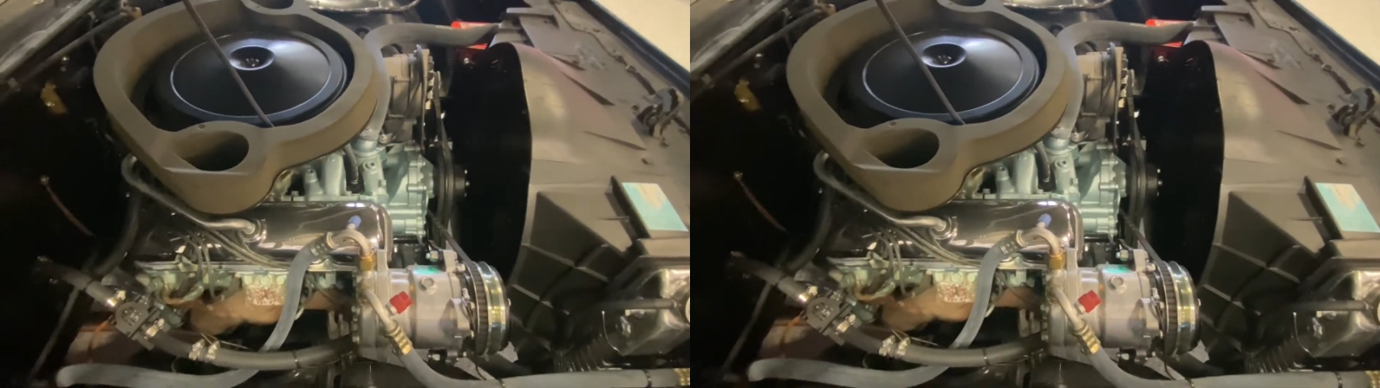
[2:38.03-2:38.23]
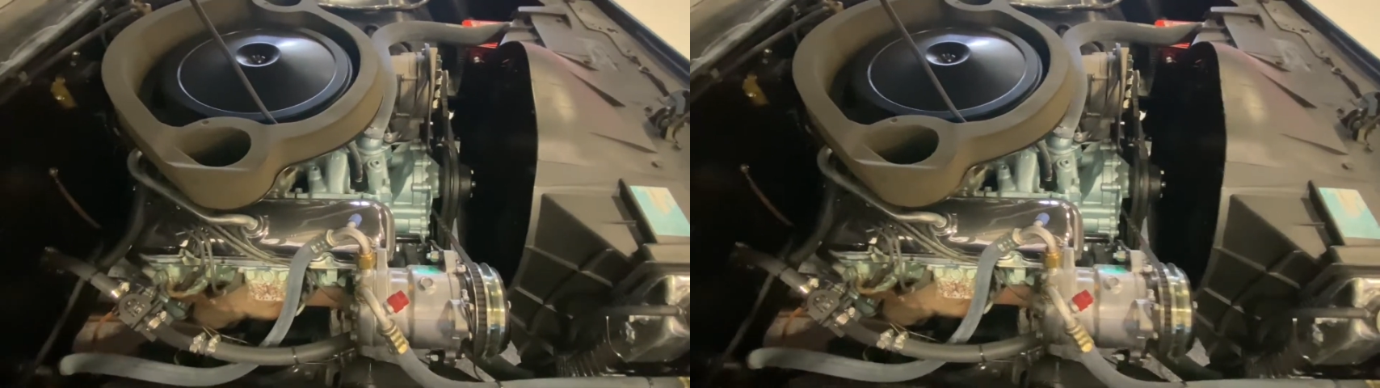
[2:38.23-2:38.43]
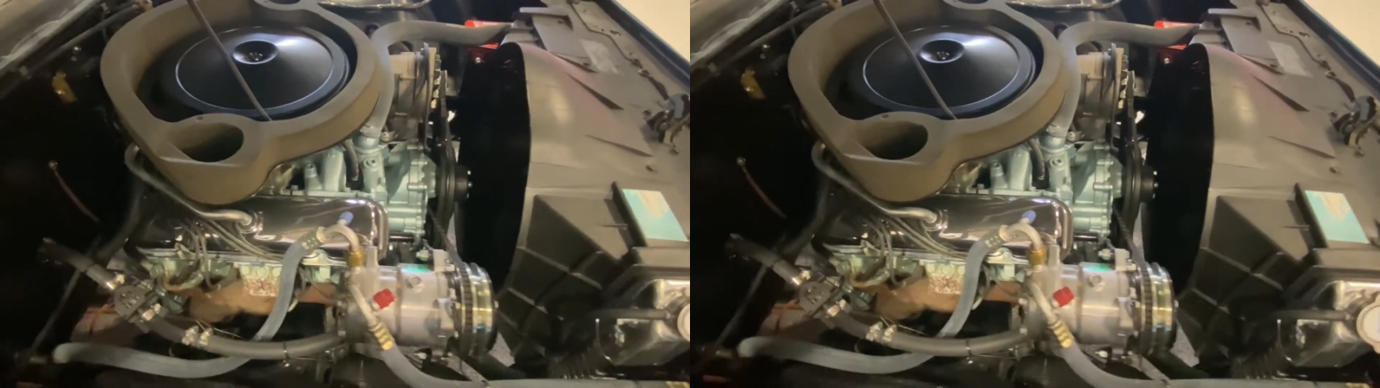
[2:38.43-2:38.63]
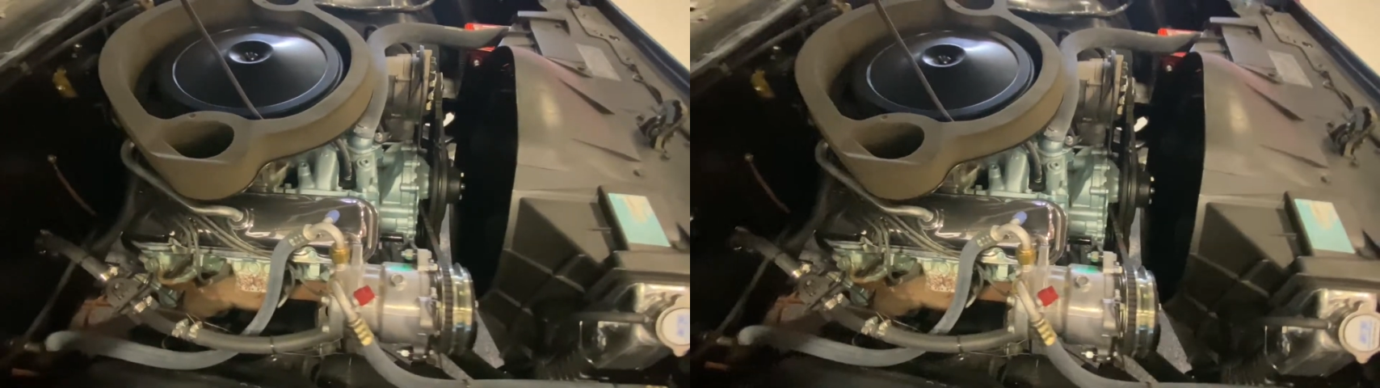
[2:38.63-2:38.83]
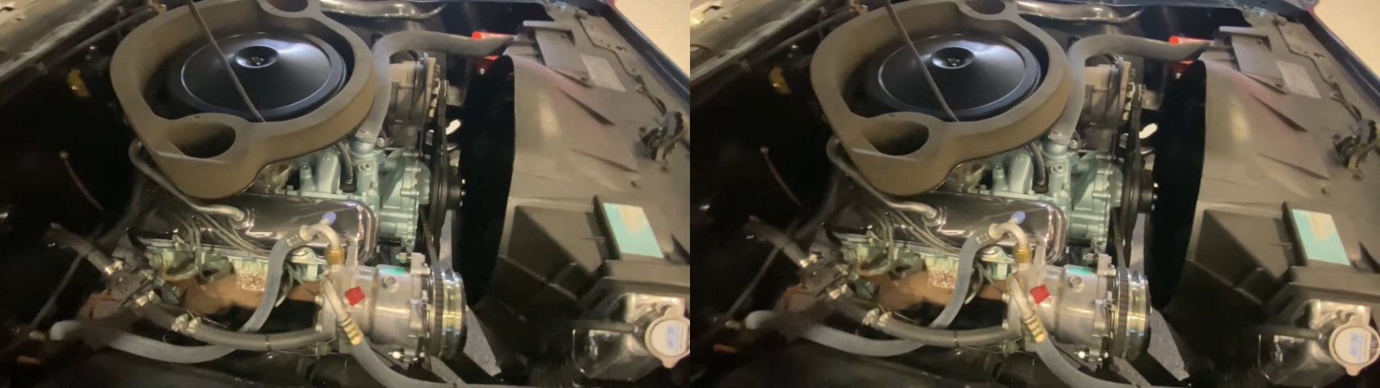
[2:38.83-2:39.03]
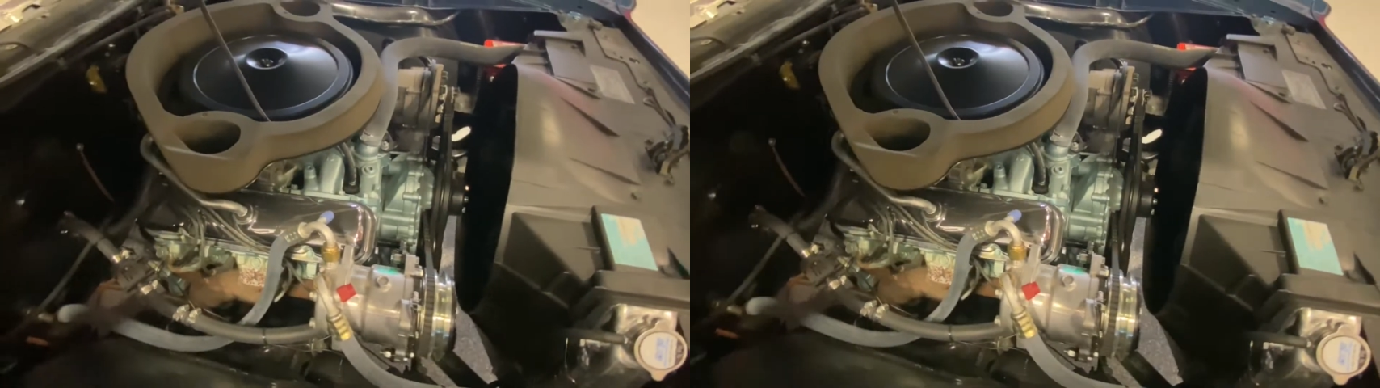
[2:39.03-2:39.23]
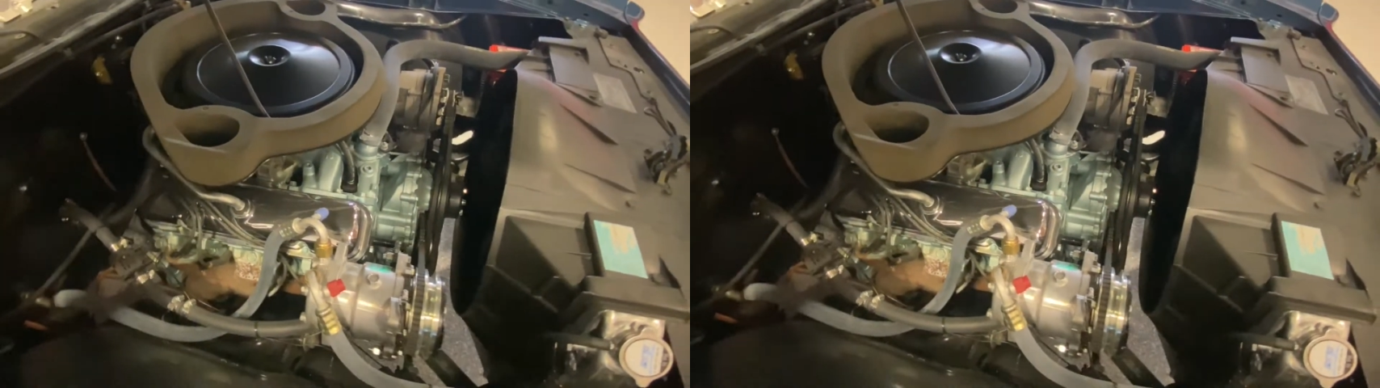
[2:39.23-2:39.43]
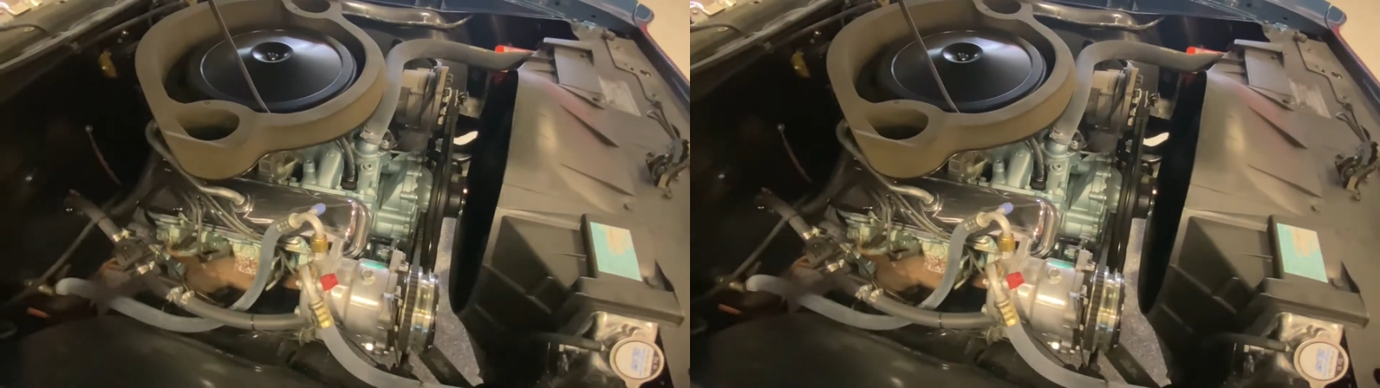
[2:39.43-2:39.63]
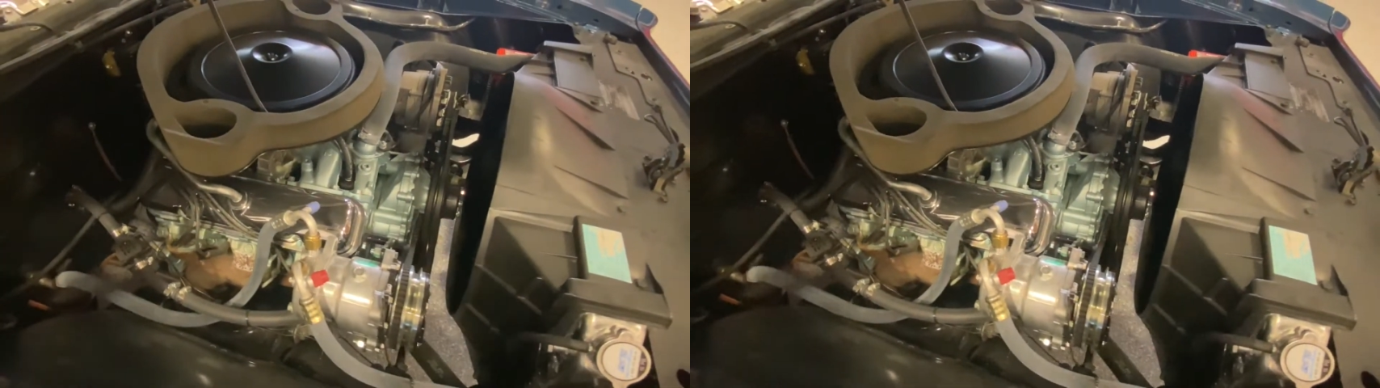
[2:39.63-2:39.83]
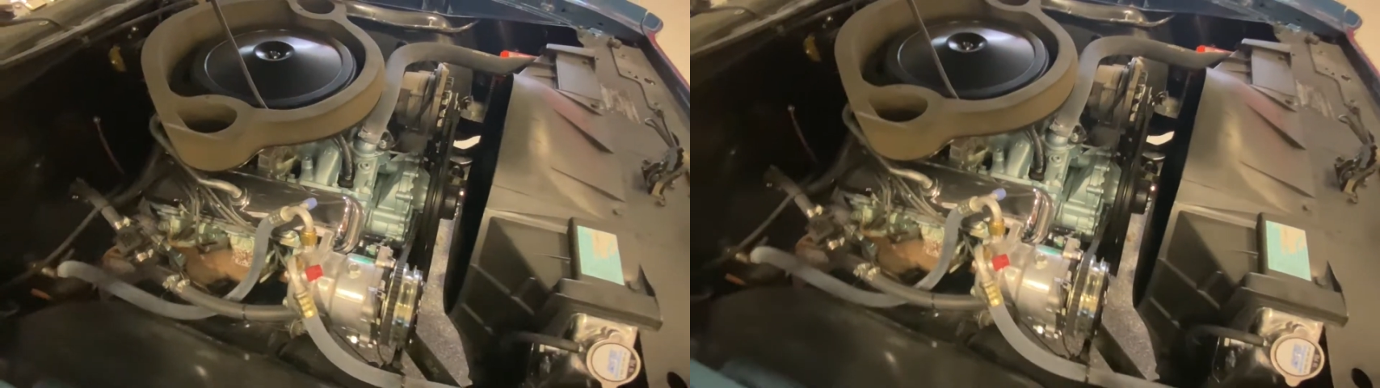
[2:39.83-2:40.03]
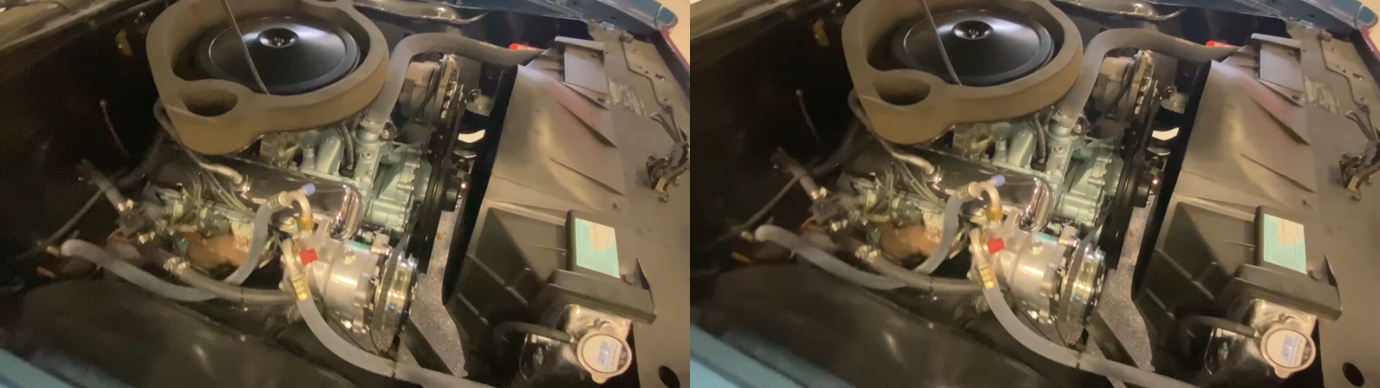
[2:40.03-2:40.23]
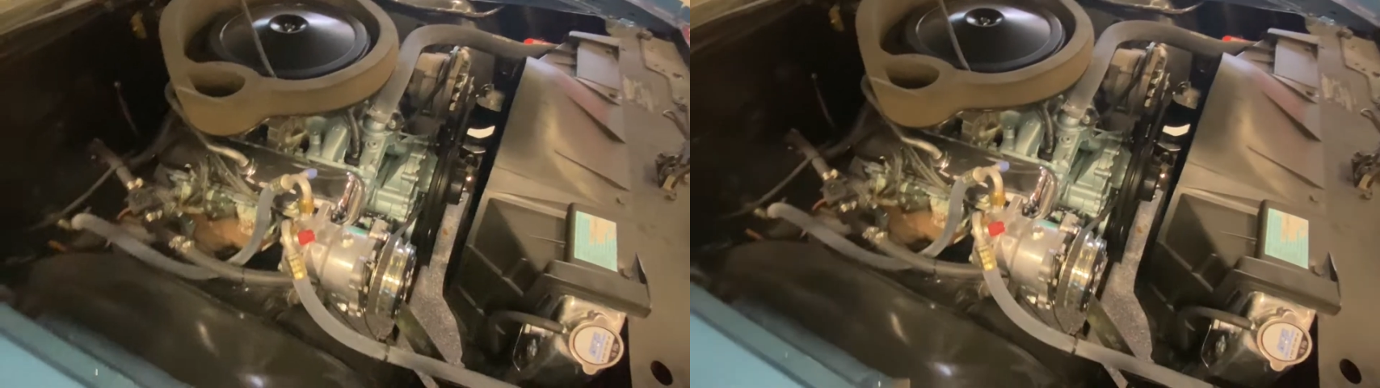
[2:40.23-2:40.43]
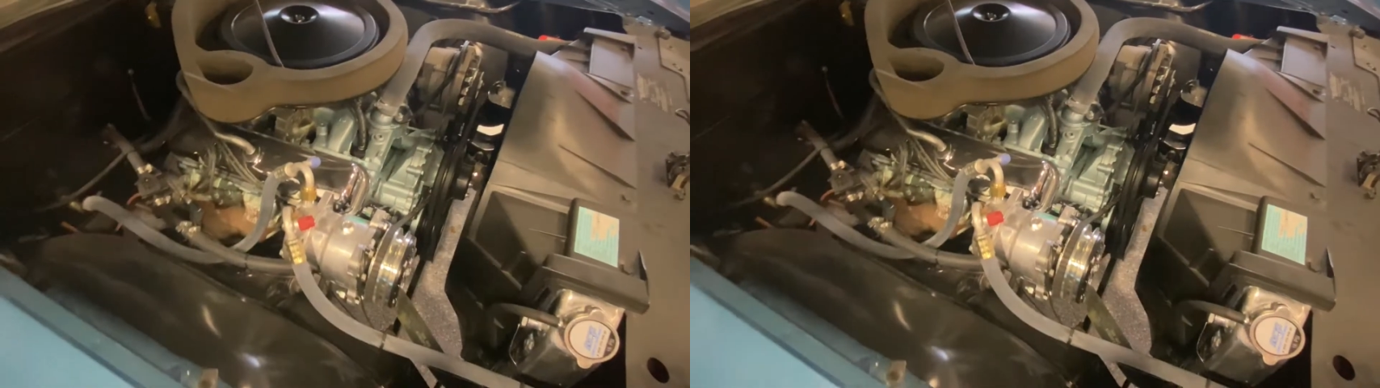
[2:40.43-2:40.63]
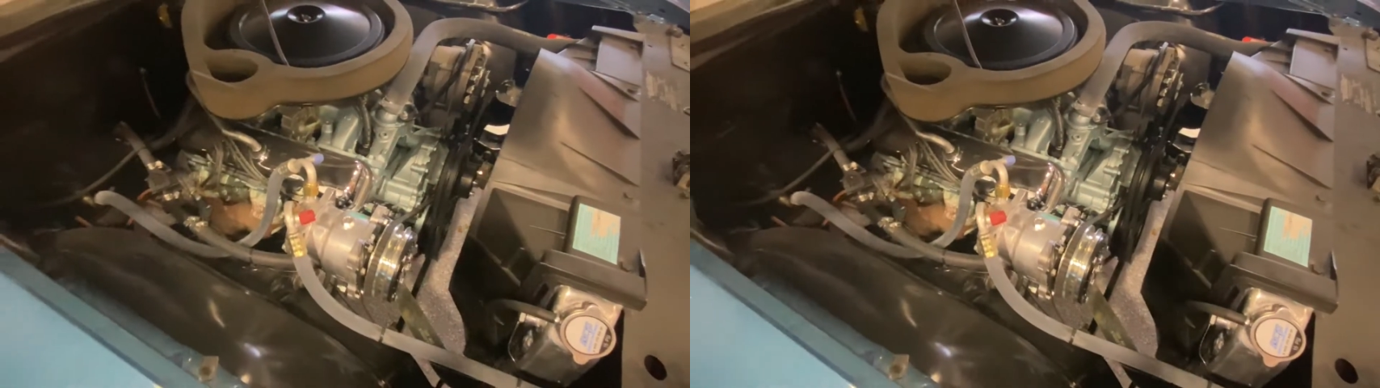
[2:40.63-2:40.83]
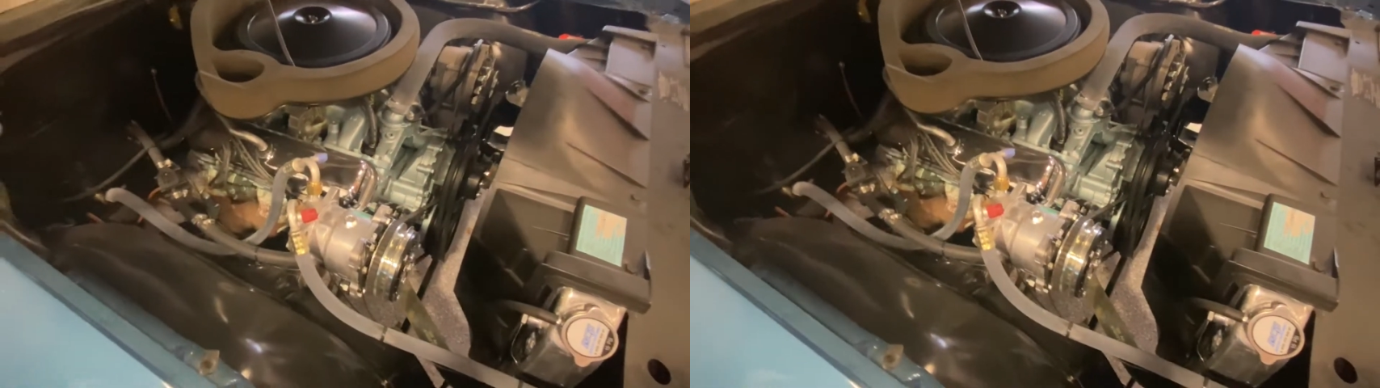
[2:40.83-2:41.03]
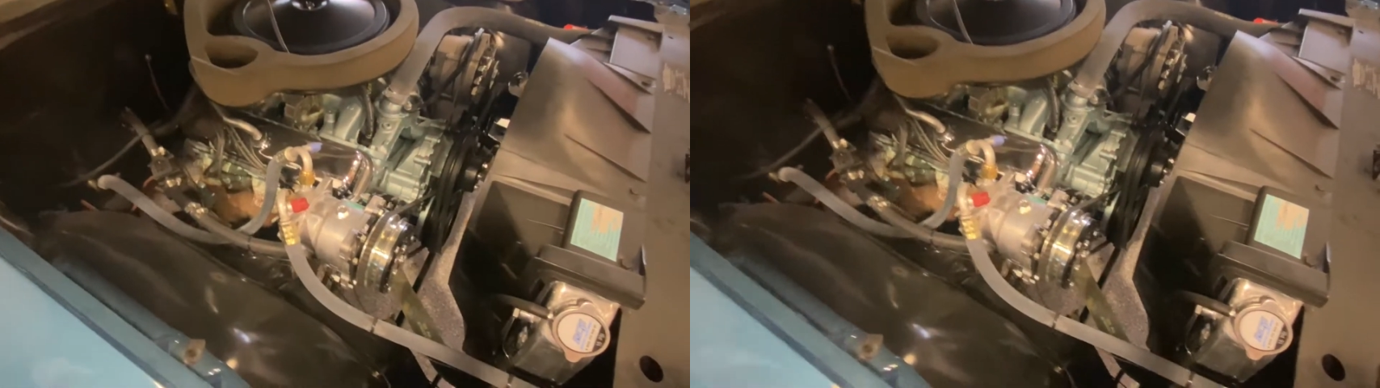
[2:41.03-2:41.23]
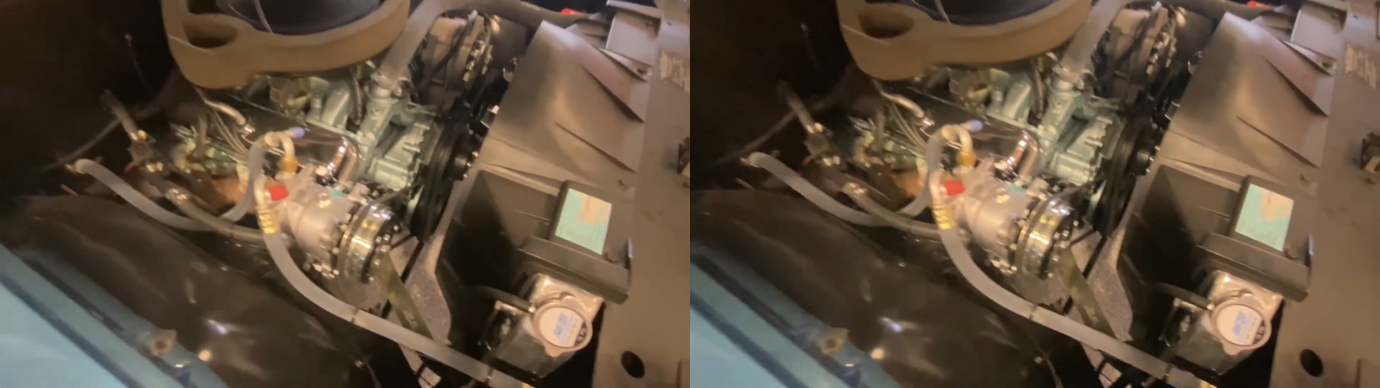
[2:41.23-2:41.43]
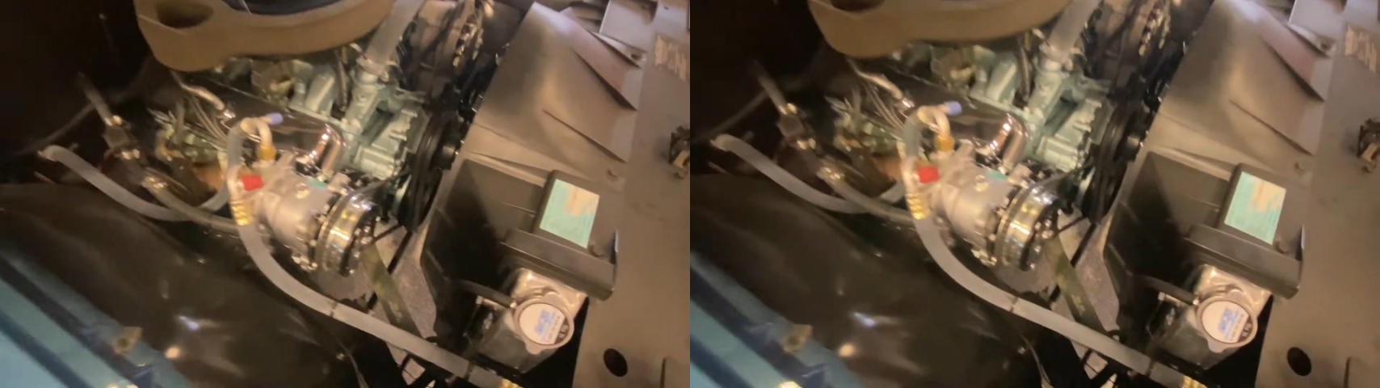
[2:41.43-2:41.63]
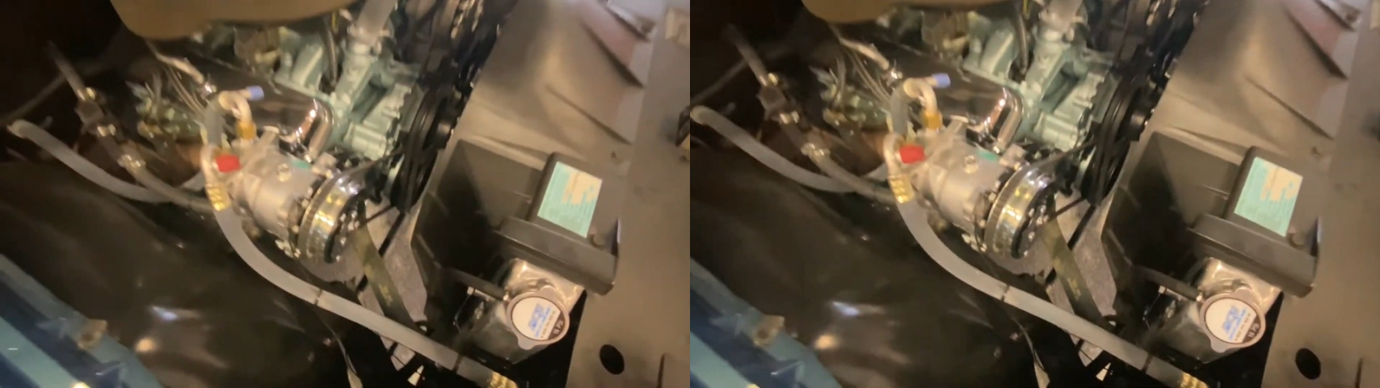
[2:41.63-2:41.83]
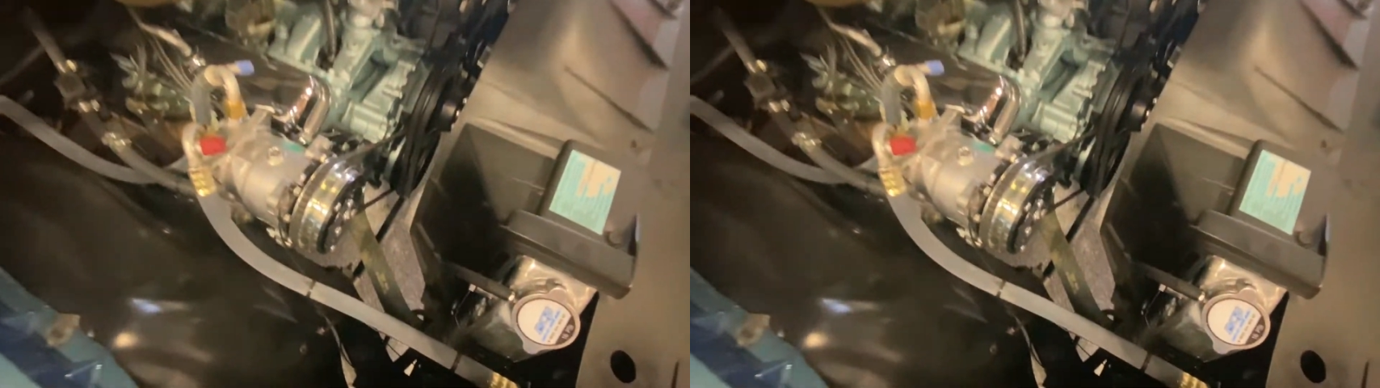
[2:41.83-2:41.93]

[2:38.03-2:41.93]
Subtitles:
No face is visible, so there are no lips to read.